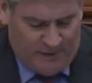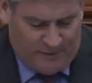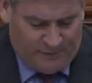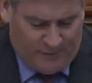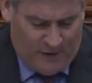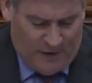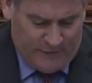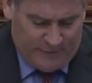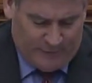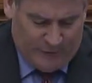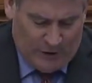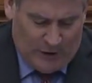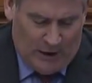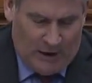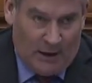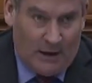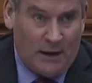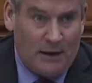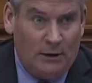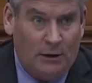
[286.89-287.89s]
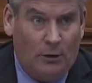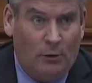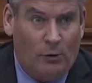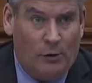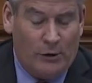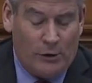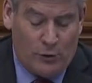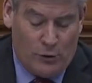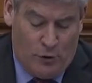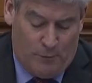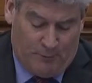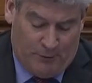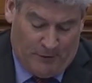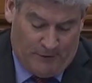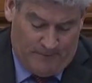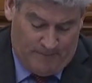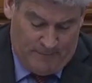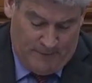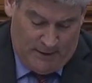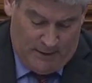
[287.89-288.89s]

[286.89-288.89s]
father-in-law, Lauren Hooper,